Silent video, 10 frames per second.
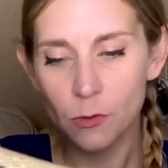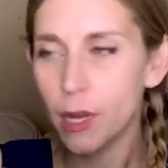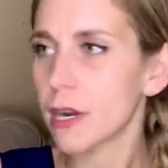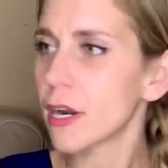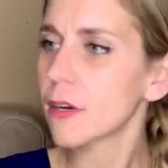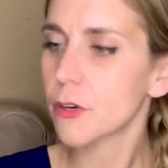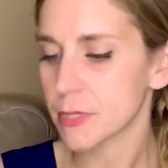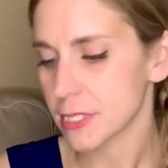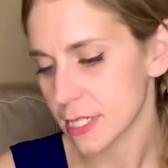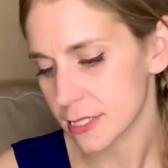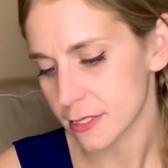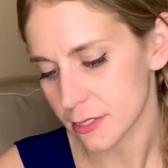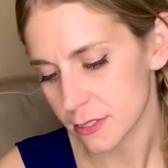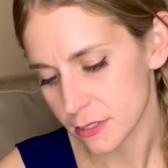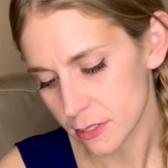sweater. I don't know what size this
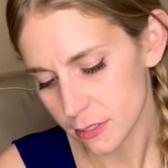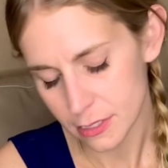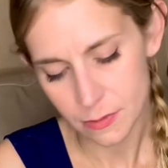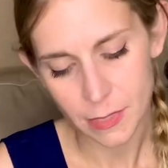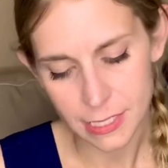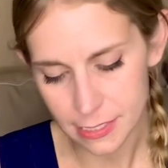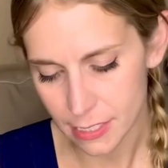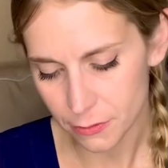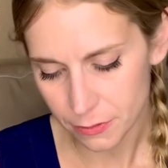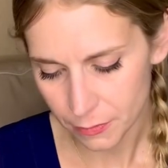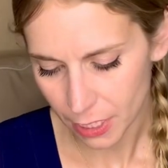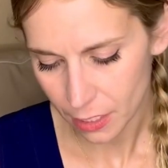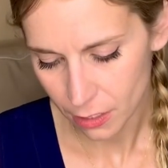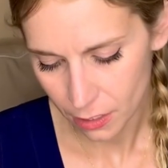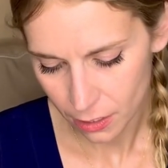is. This might stay with me.